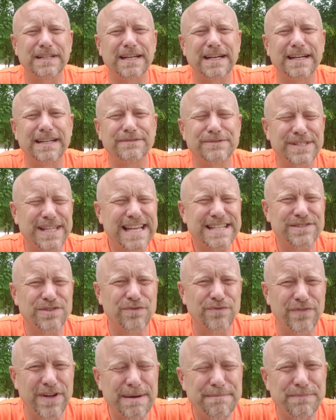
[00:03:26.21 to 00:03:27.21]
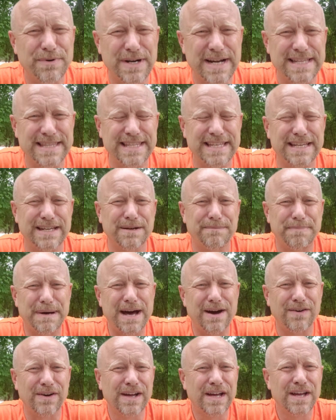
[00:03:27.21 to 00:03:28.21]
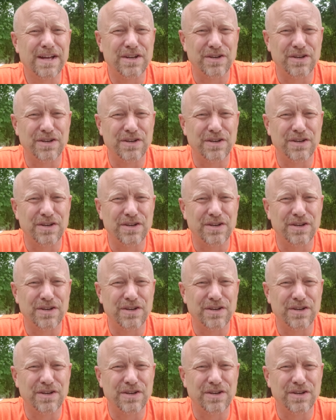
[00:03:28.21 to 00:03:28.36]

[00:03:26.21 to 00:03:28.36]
it was last November, I think, about